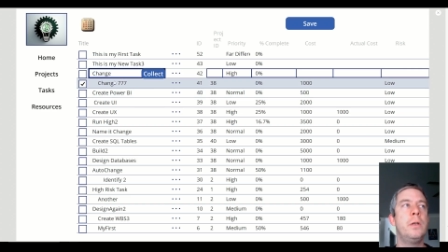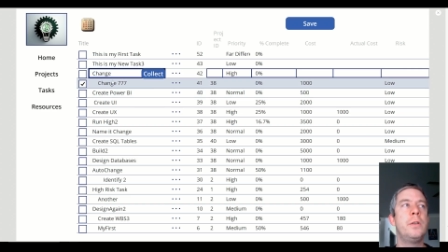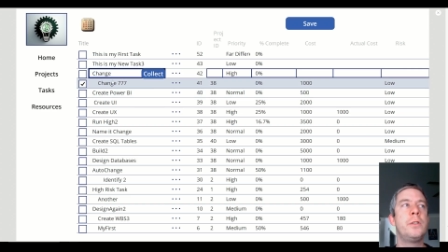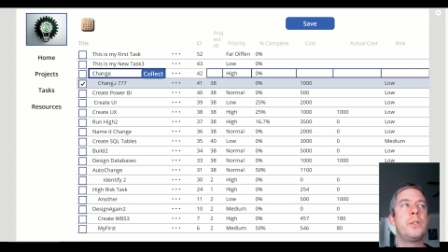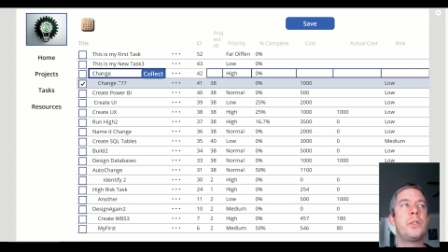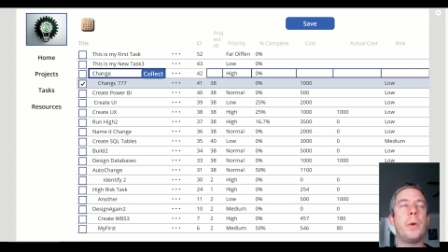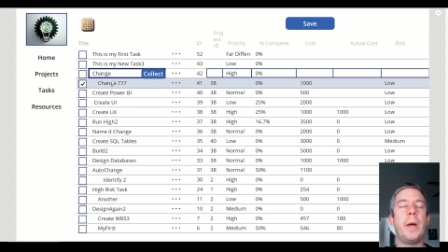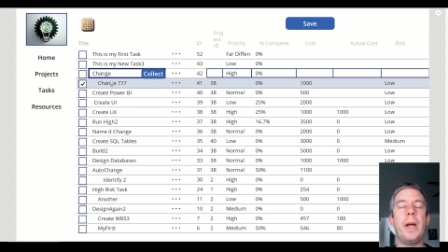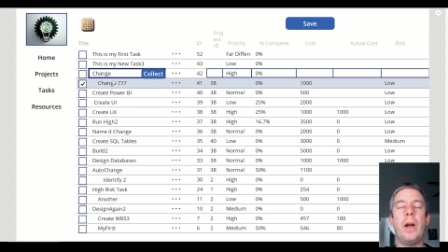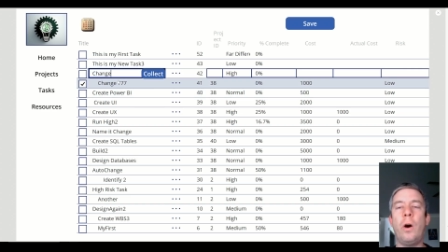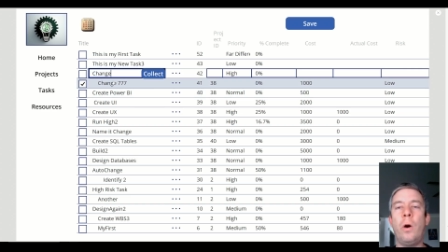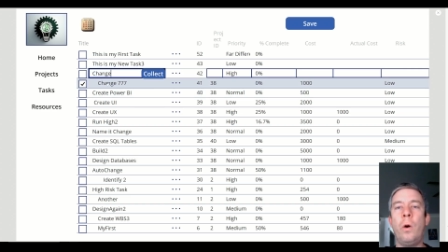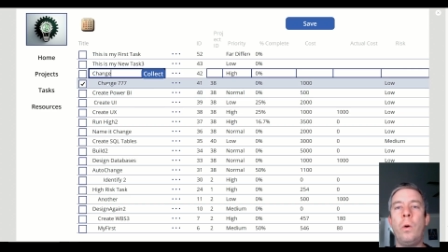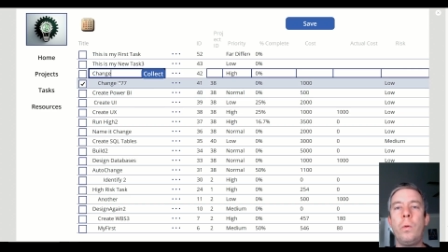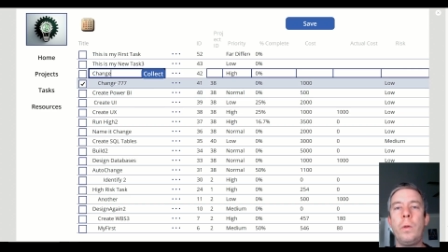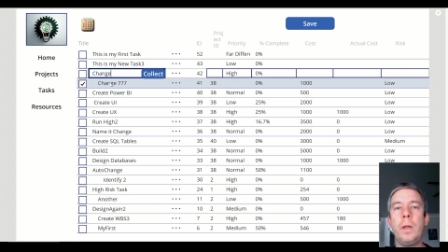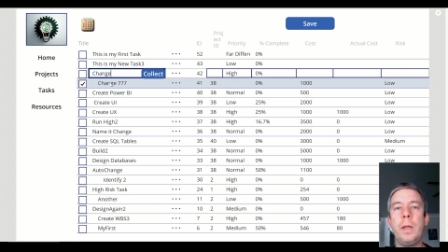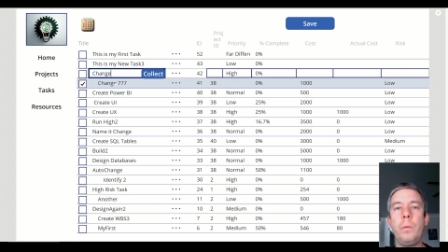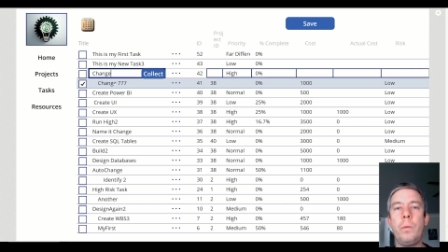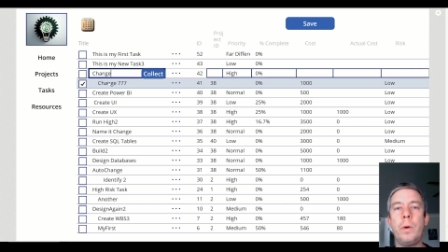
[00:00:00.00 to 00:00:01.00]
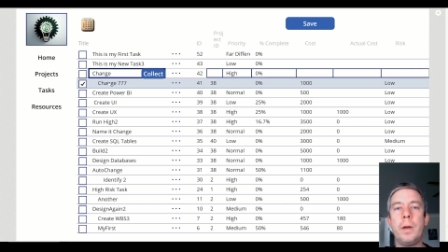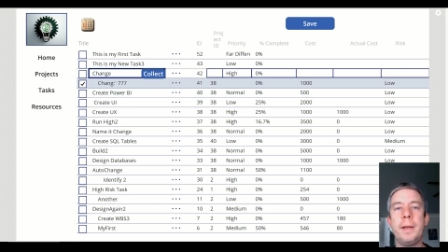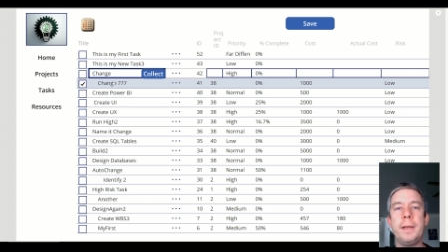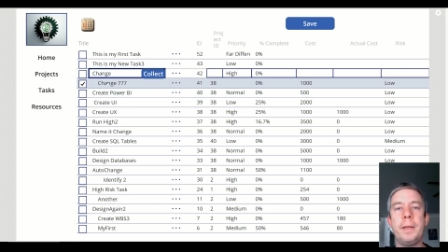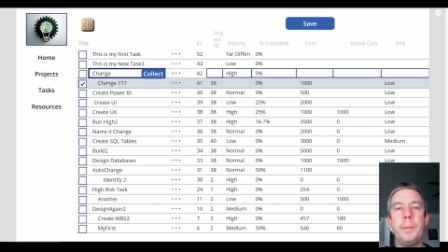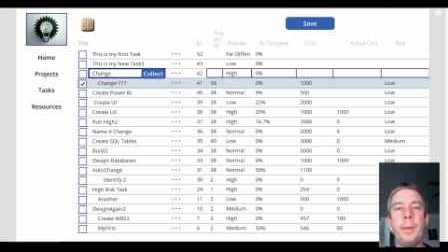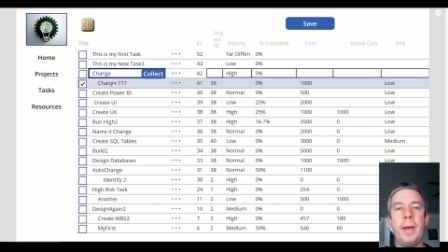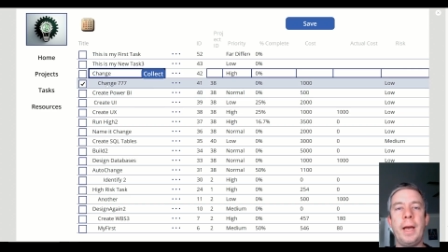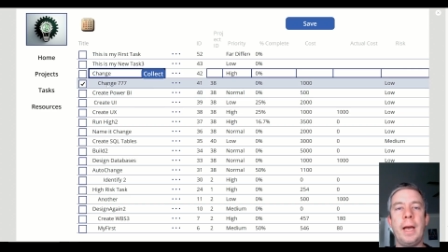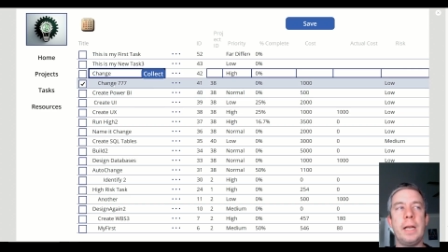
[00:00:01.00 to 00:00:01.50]
so I only wanted to
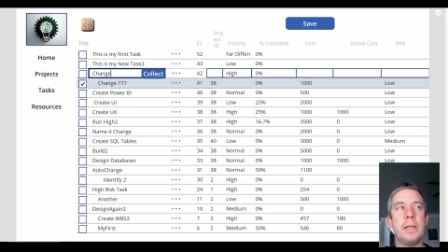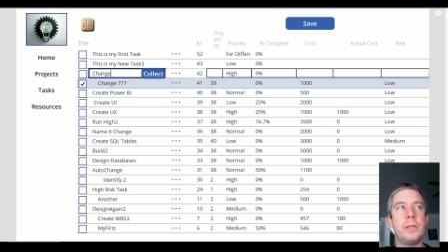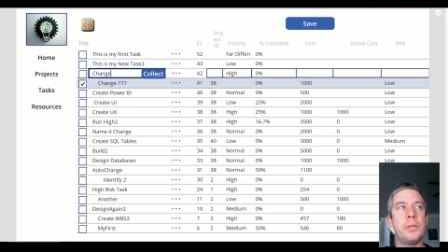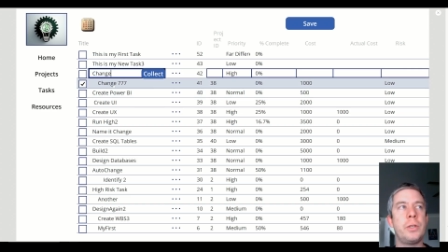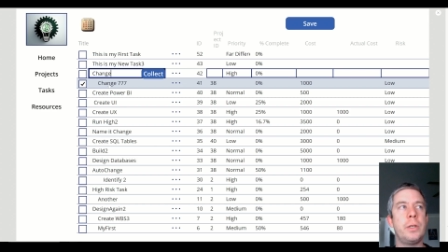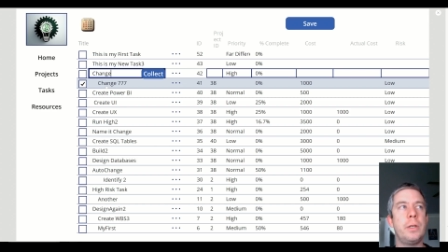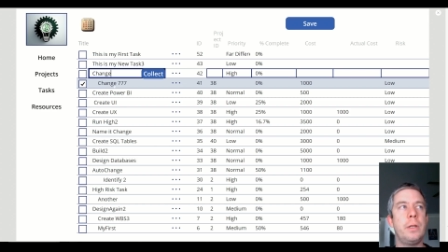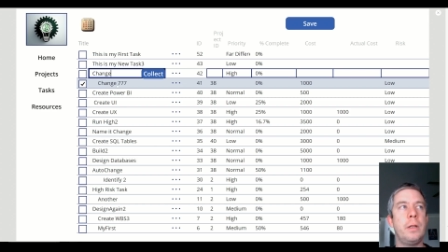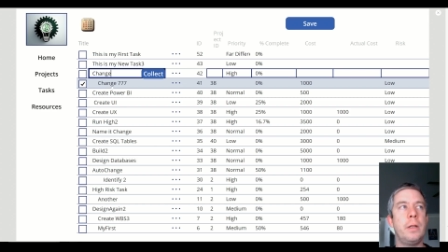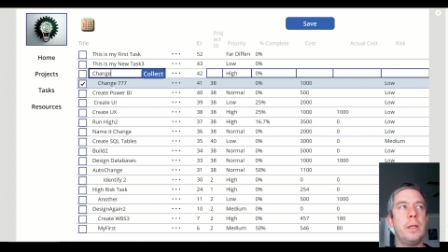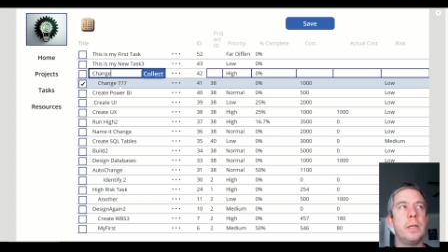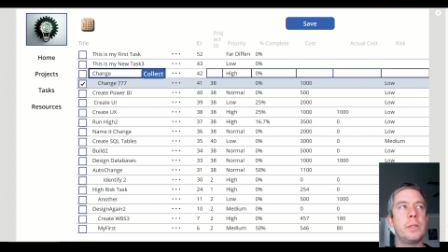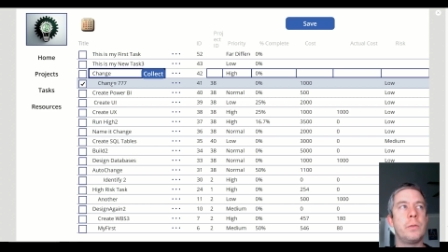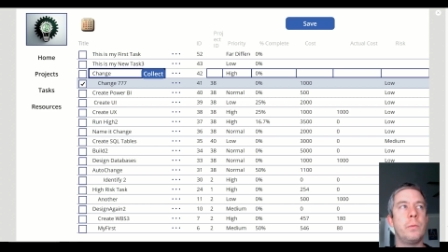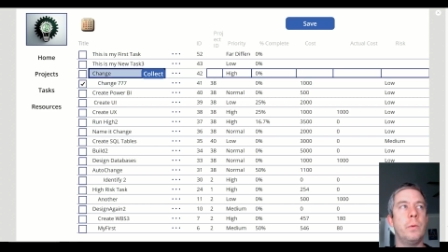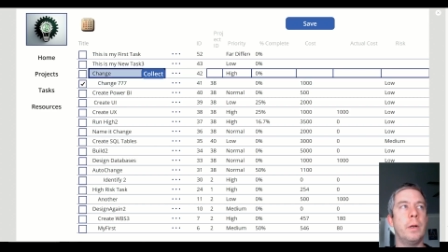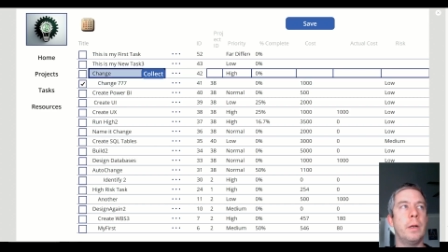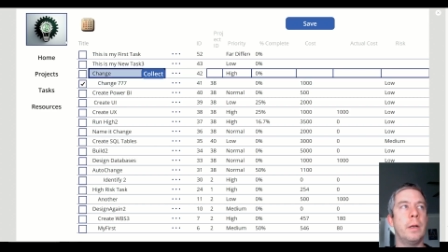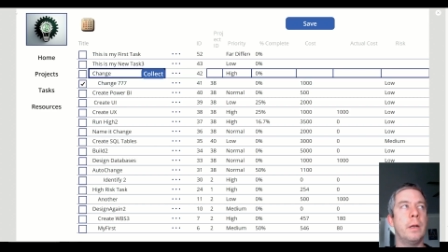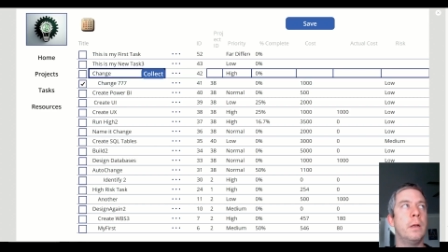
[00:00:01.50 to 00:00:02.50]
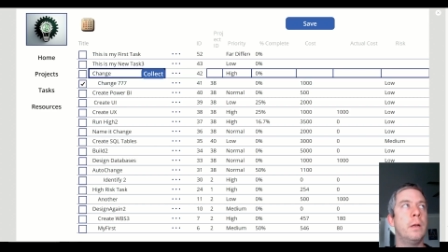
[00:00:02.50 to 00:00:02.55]
patch this one.